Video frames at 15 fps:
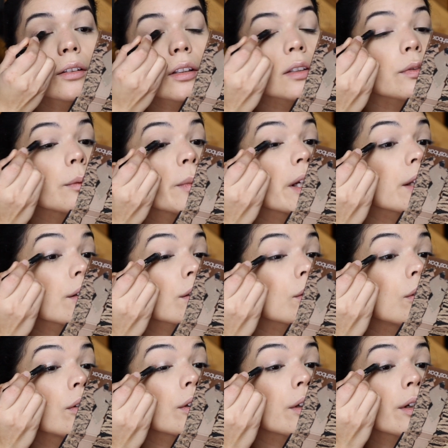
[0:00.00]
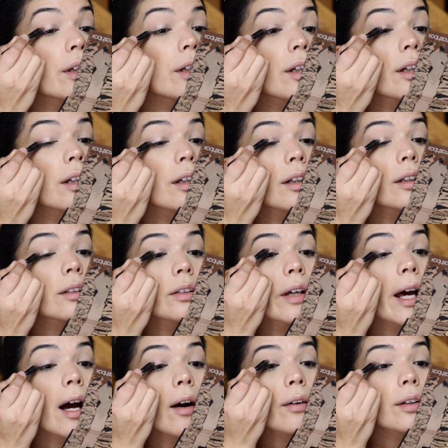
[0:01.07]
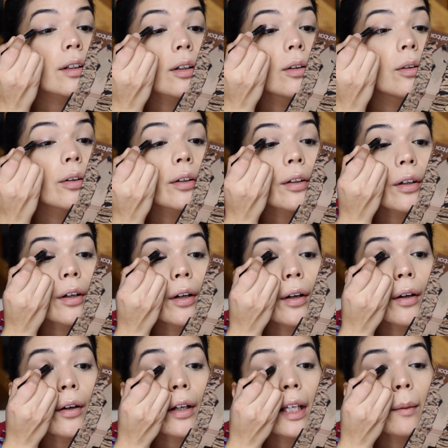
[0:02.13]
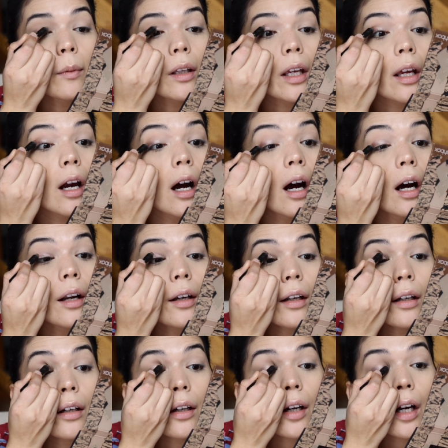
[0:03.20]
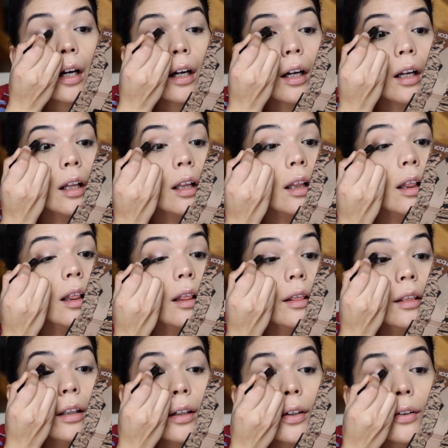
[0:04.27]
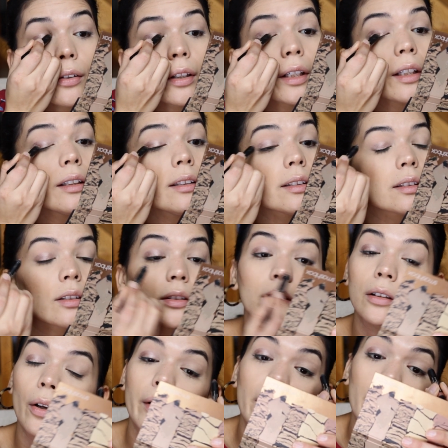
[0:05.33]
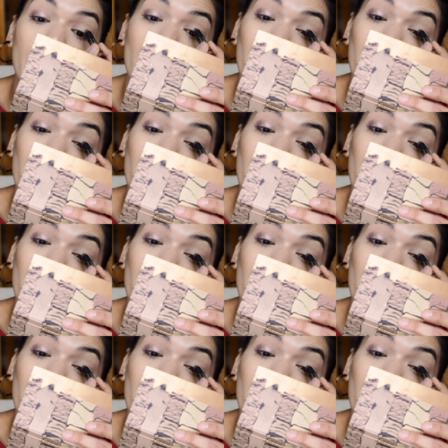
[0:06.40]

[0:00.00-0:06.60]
Just from inner corner to outer corner, keeping it under the crease, just loading that